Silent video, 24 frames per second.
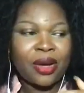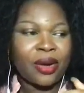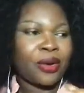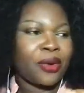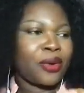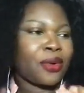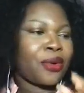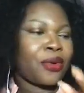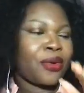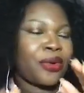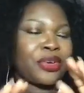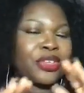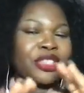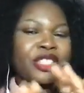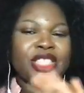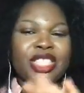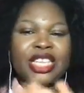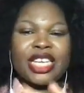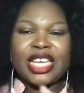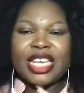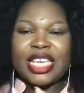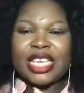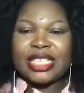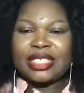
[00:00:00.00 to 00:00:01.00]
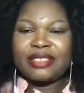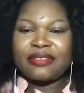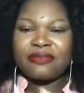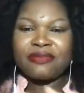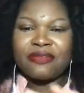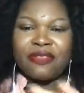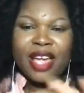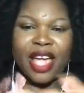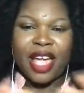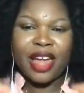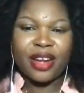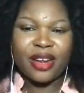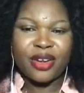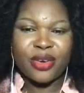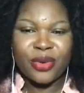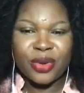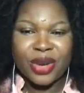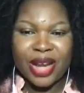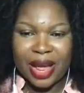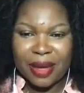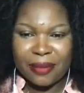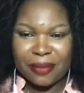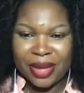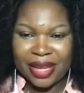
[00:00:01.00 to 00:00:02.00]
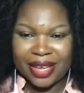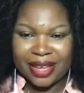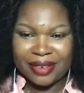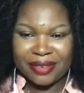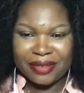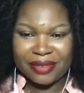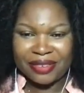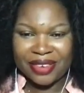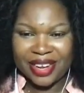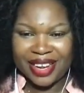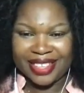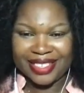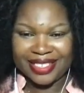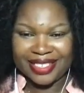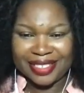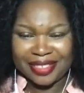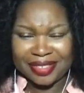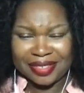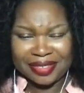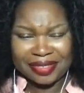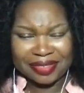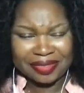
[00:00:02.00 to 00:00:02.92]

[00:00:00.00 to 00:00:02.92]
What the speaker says: oh, she is very good at making friends.